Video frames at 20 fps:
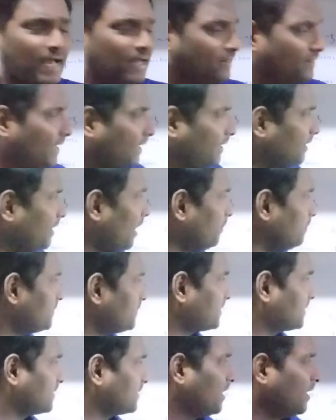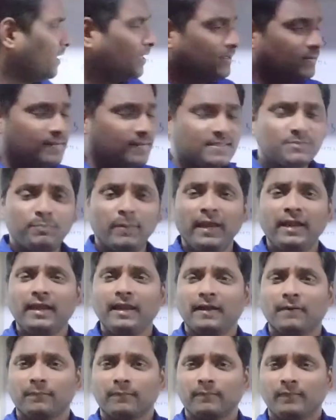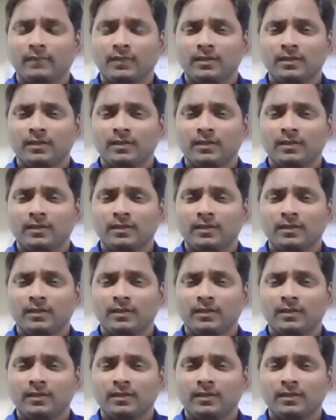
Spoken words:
and then comes the speaking.